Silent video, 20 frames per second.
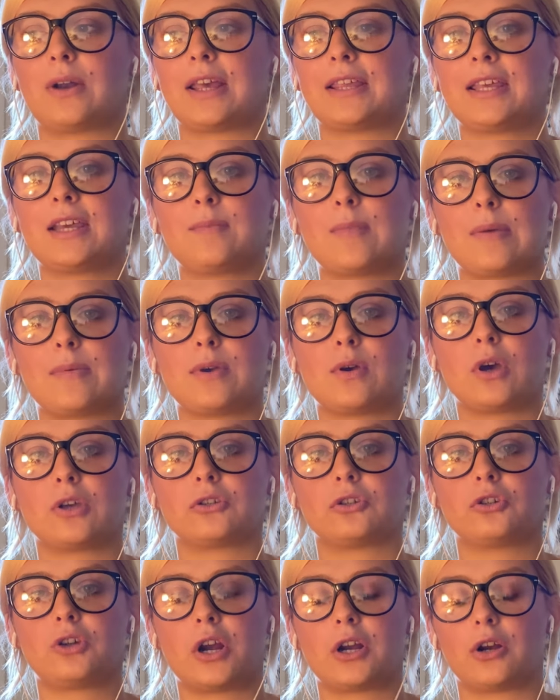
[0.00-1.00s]
I think maybe you guys
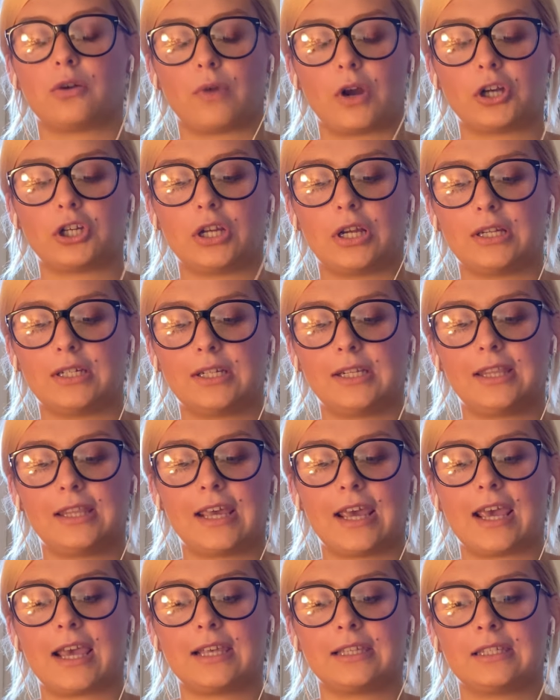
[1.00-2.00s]
are trying to rush into
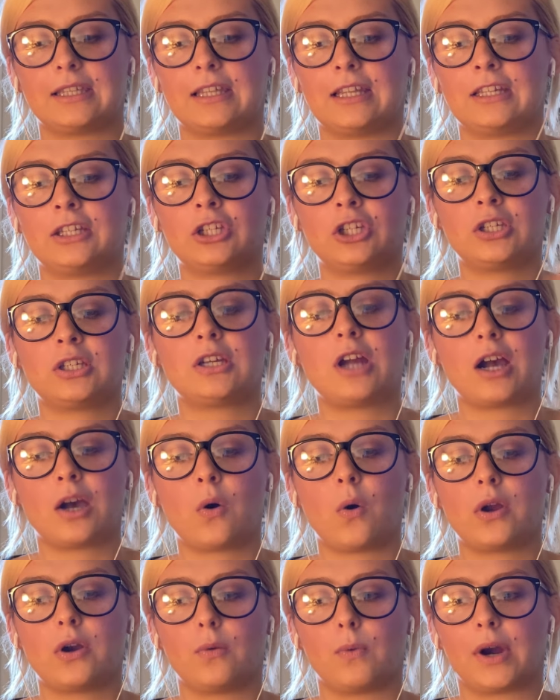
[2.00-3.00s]
things and it's just not
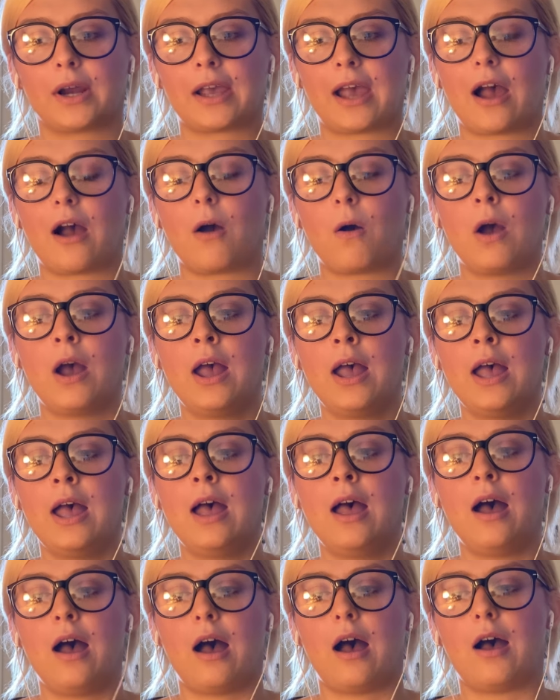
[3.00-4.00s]
going to work out.
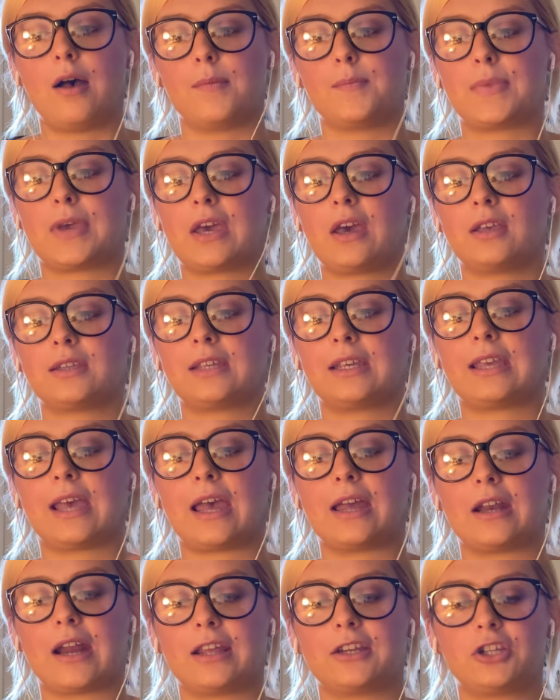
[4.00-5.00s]
Because
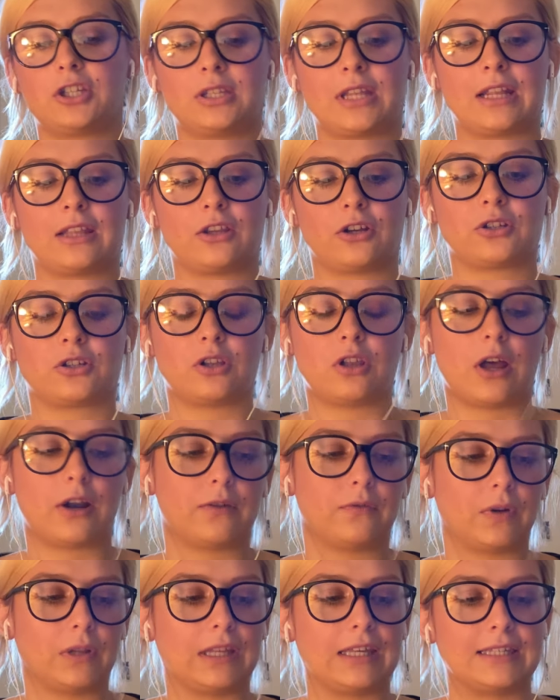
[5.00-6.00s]
again, I just think there's a lot
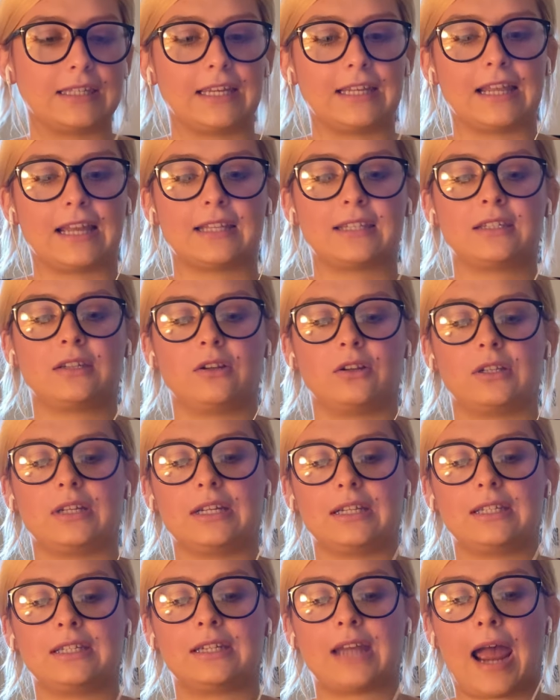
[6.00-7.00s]
of releasing that still
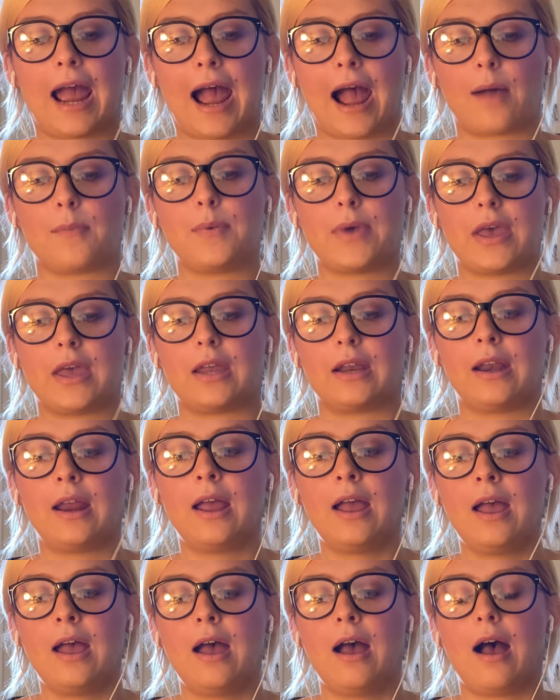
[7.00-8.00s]
needs to happen.
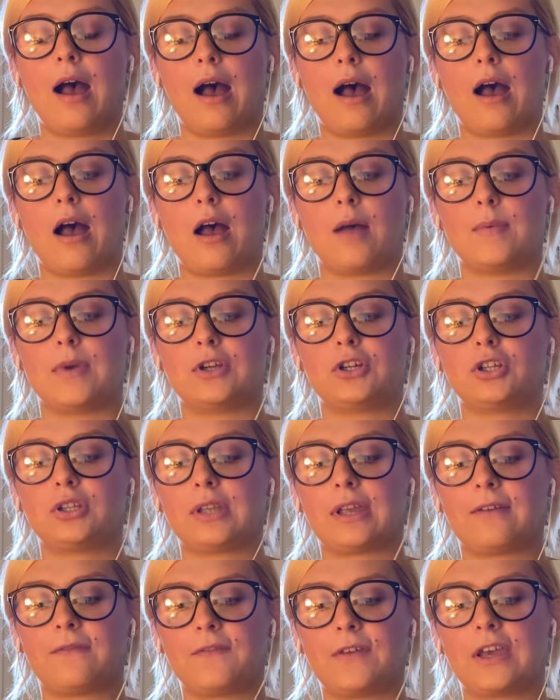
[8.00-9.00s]
And just
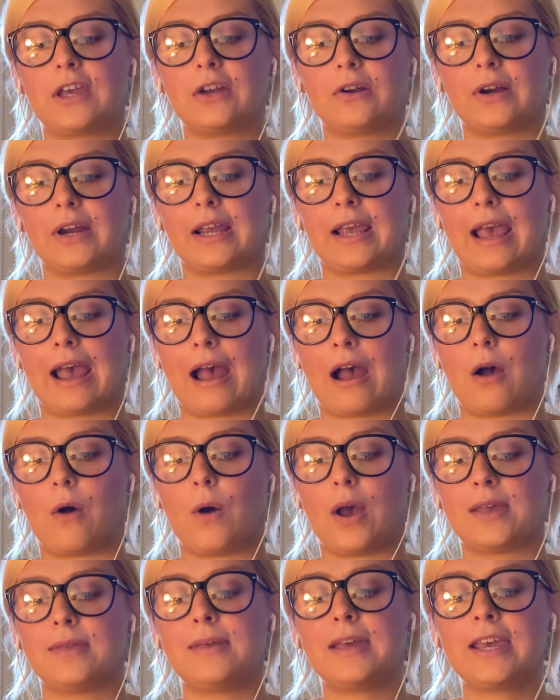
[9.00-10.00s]
like figuring
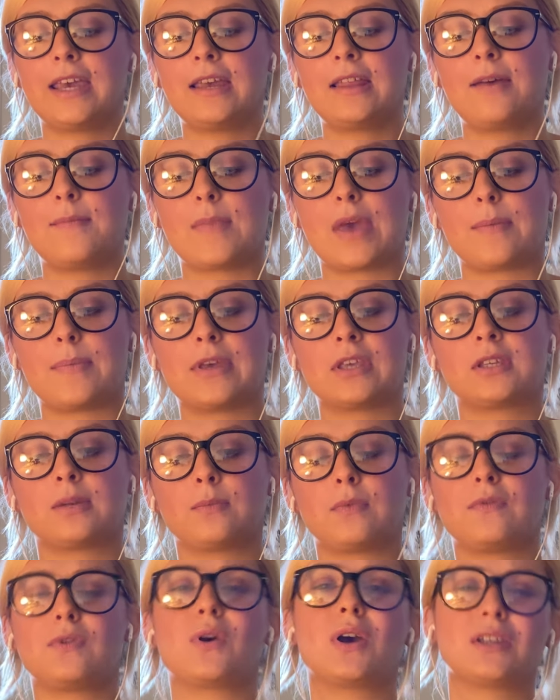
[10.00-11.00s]
out, I'm thinking that maybe
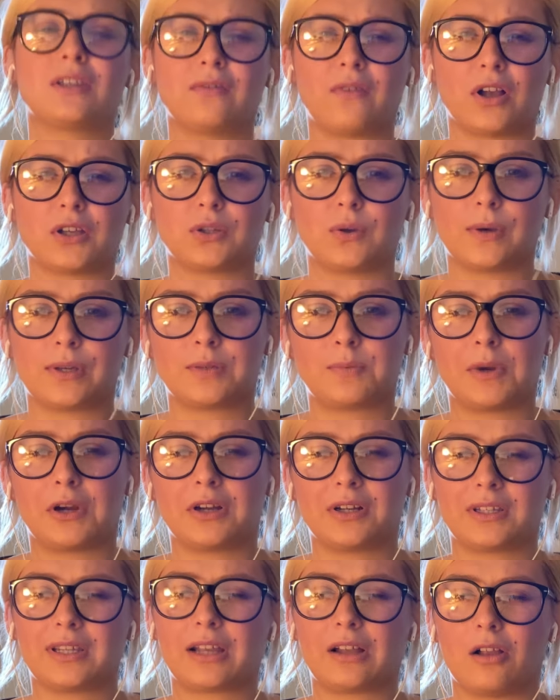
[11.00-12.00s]
some of you guys have also
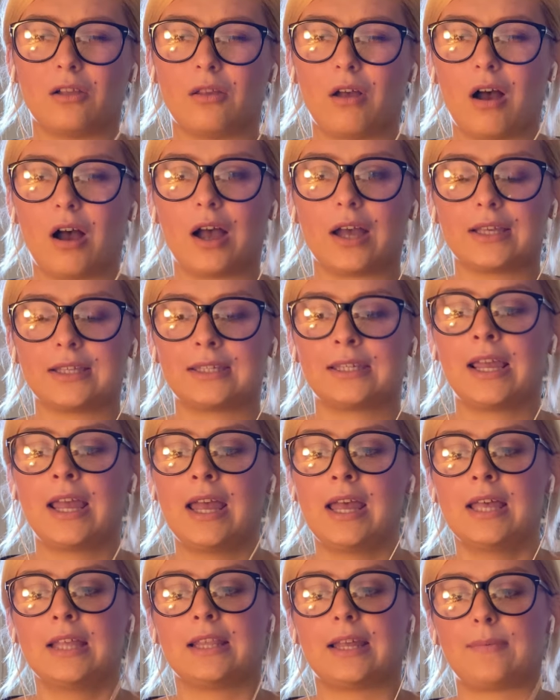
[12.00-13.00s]
experienced like a loss,
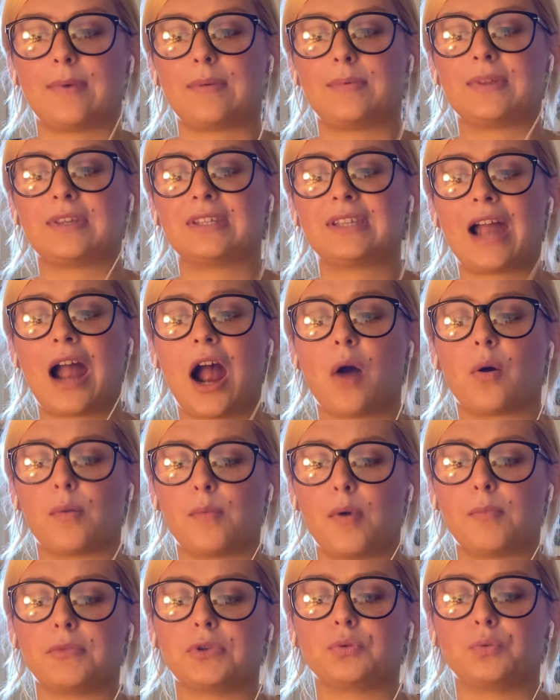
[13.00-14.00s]
like maybe this Tower
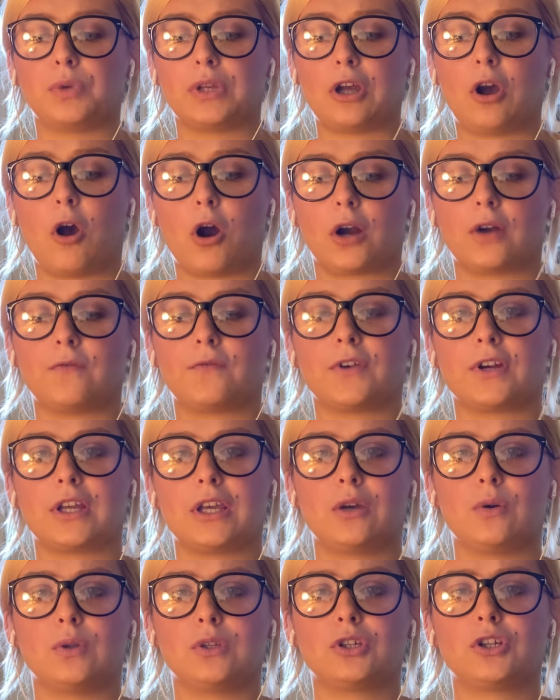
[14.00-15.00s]
moment was really hard for
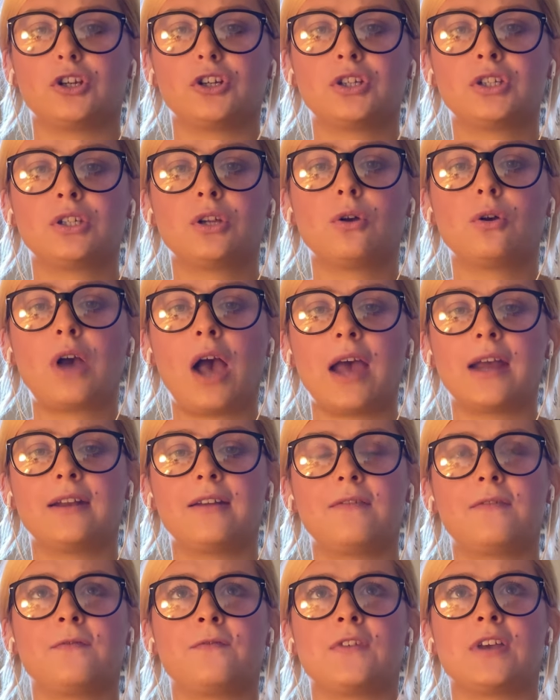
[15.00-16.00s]
you. And so you're still kind
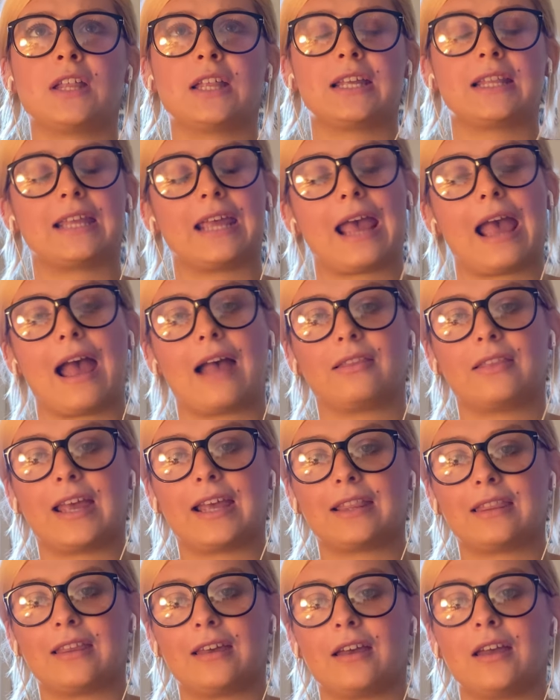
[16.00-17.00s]
of feeling
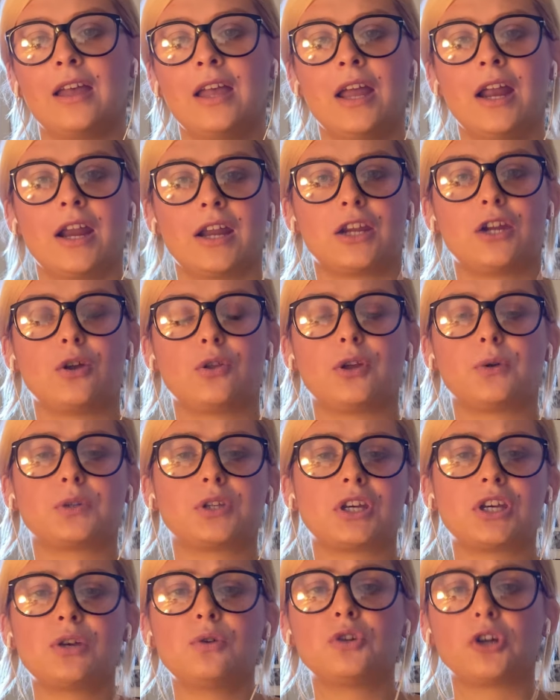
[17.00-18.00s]
there was
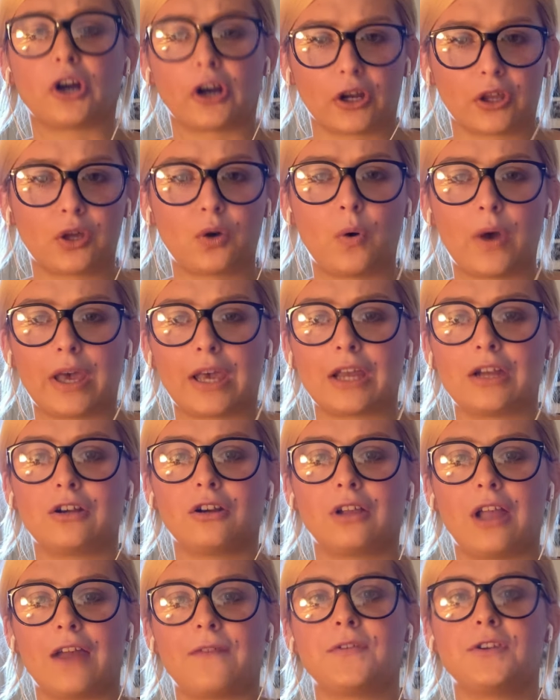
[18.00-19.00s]
a huge earthquake in
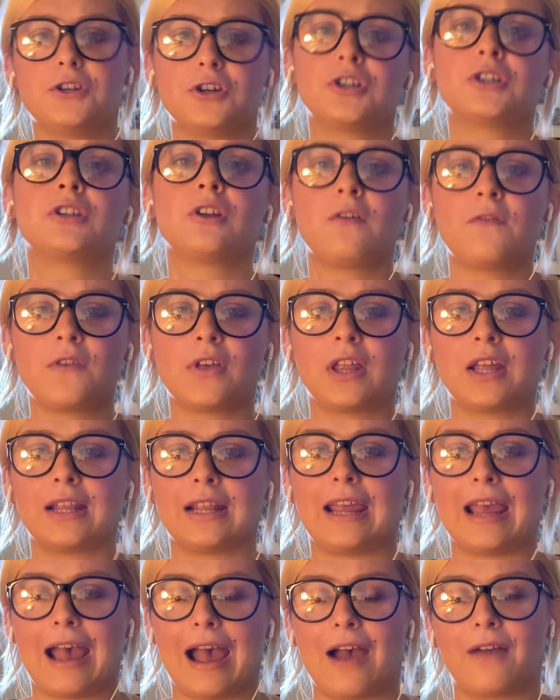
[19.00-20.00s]
your life and you're still feeling
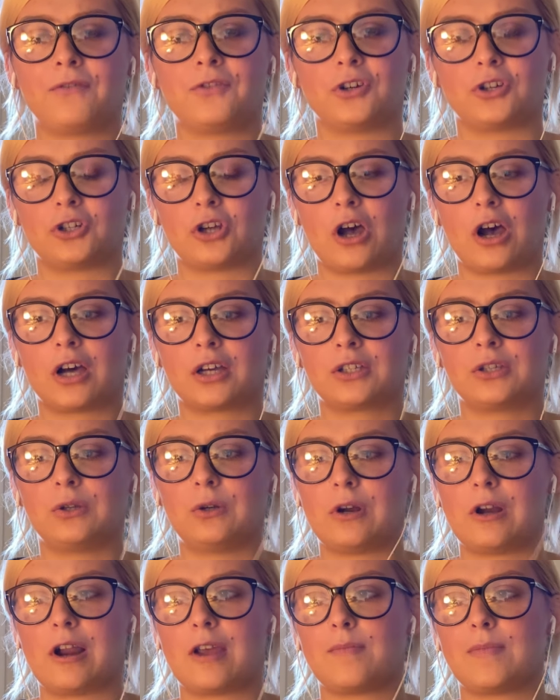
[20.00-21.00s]
the aftershocks, you
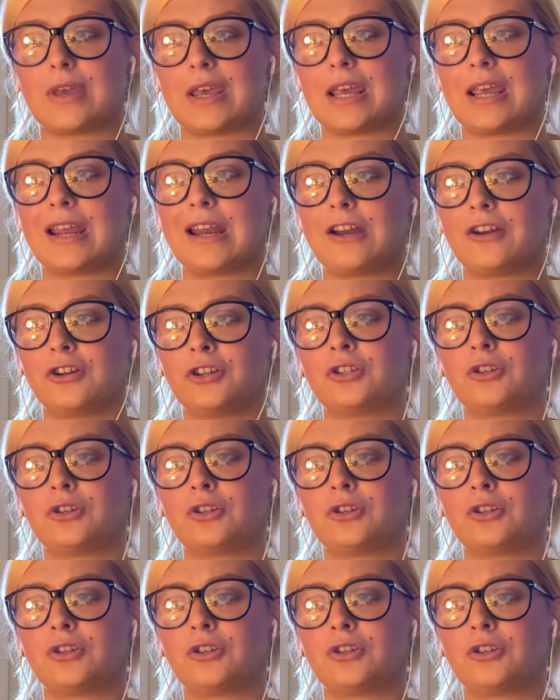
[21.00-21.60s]
know what I mean?